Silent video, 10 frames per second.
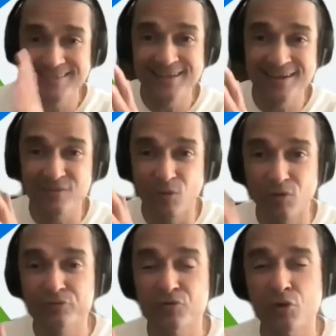then there is
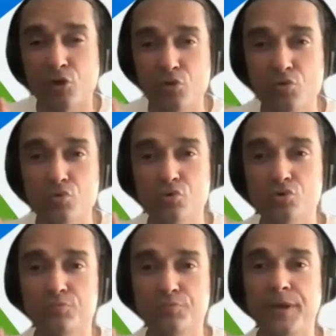also a
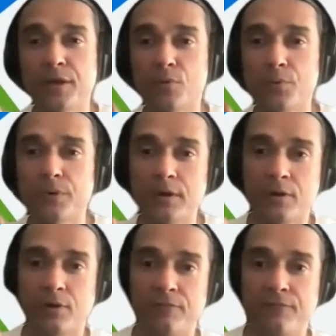huge big
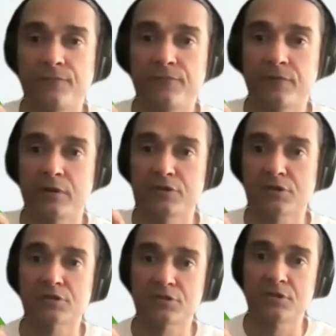world of
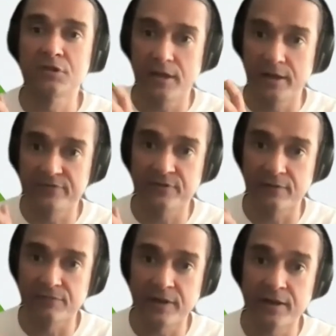construction
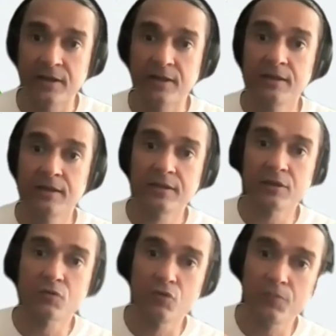itself right yeah.
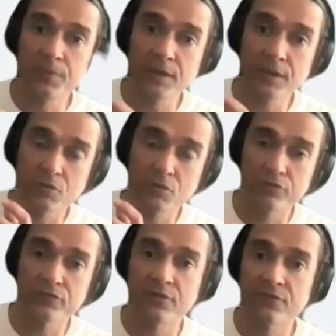there could be
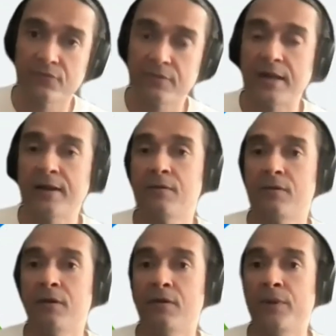courses that
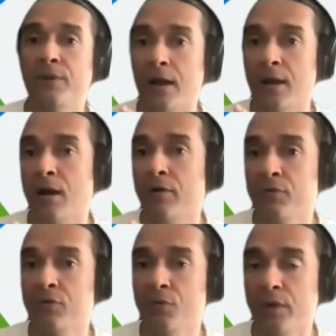uh, will allow
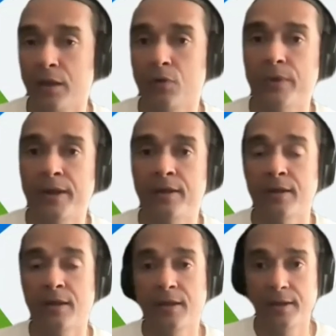you to innovate
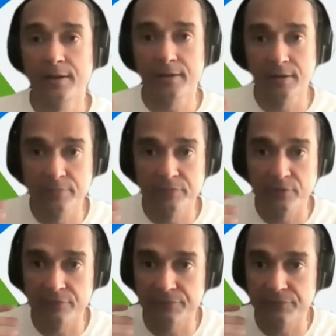in terms
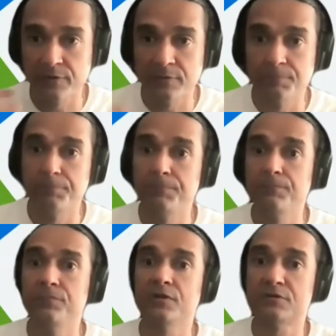of uh,
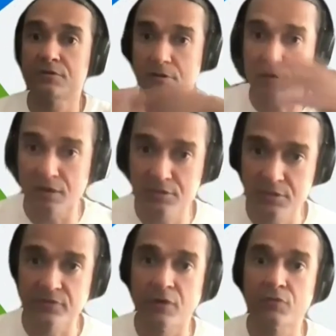the
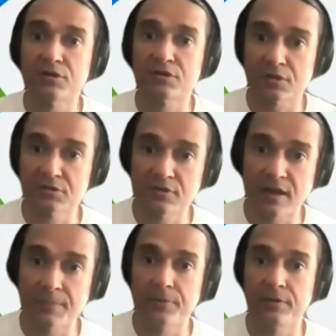structures, how constructions
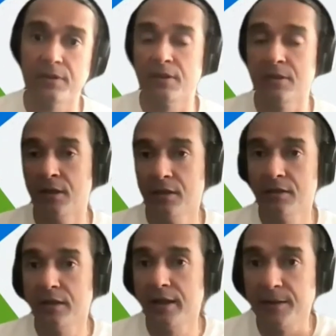happen, the
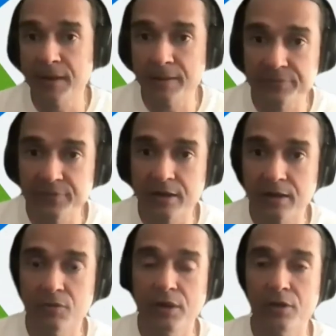the heat maps that
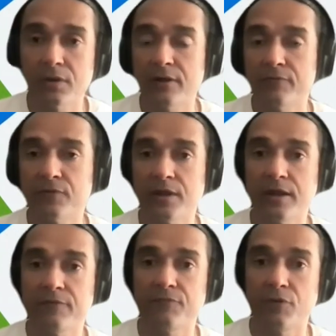you need to kind of
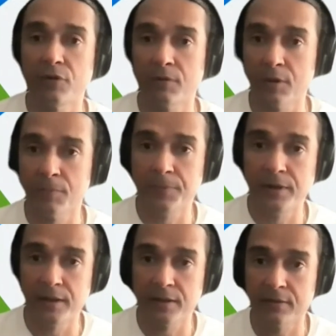create for your
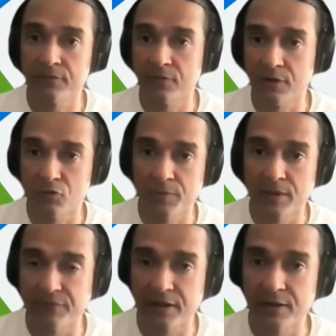buildings uh, to
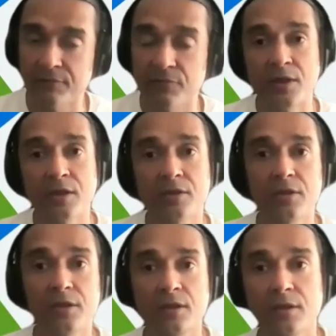be effective,
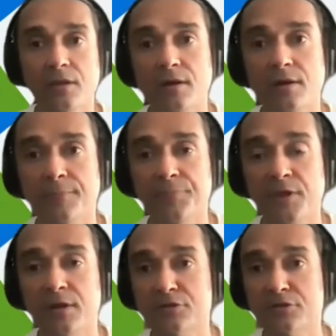the uh,
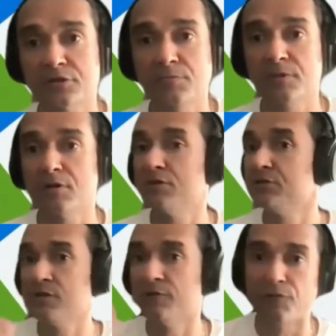the construction
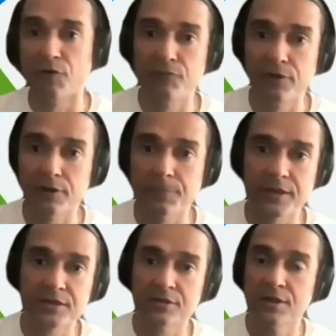methodologies, the formwork
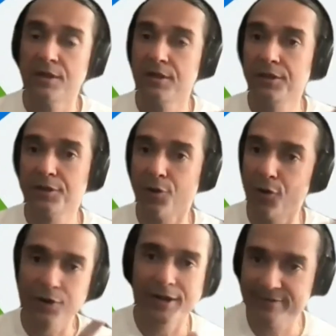based, the
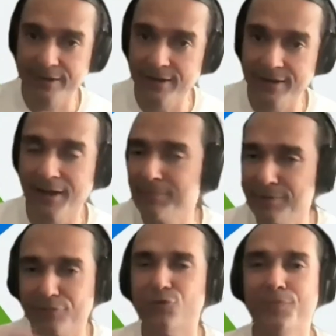concrete setting time.
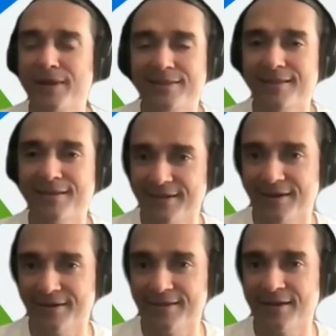There are so many mm-hmm. things
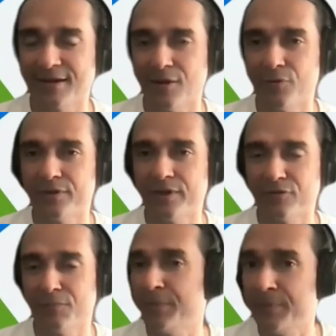that that are out there.
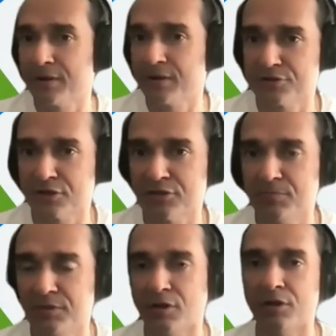So maybe a
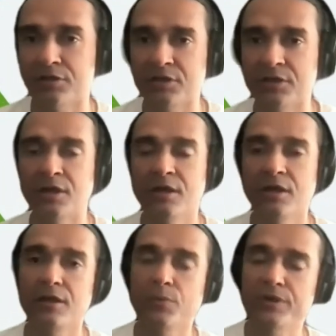construction methodology
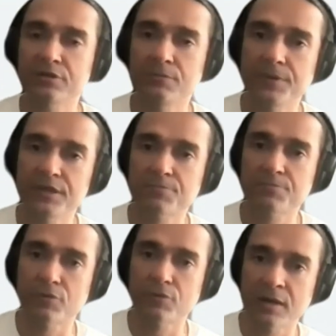innovation
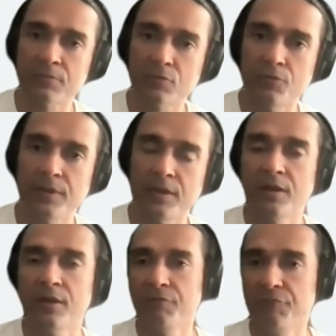based program could
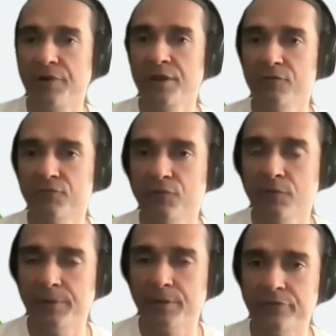be very
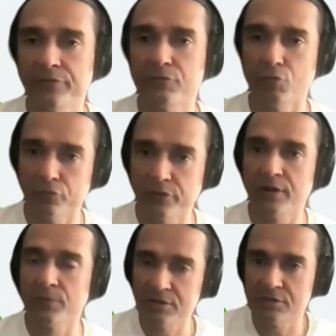useful because those
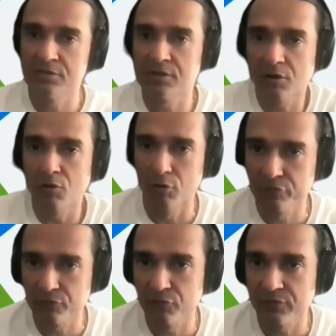interventions are
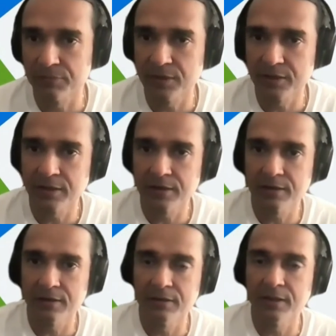also something that
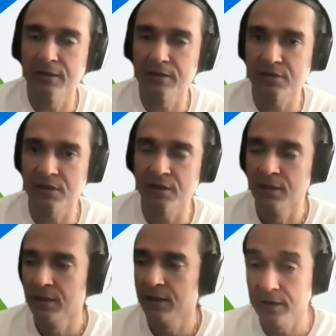uh, the
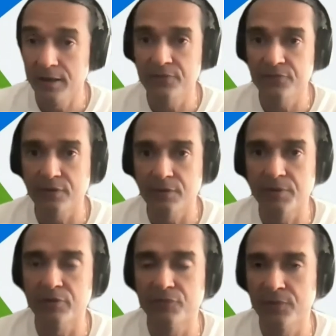industry needs uh,
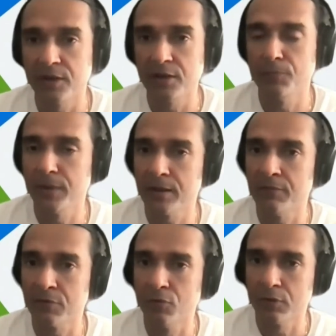because we need to make
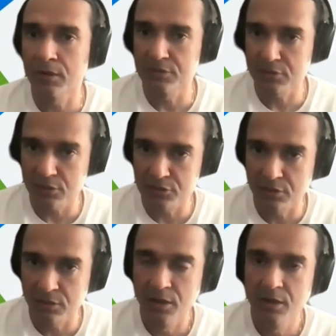our whole
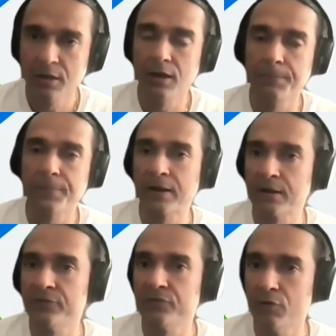construction uh,
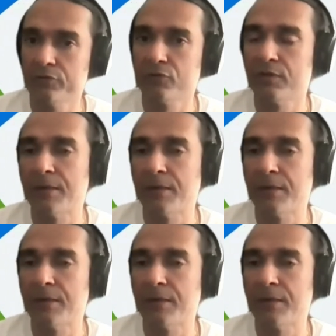practice also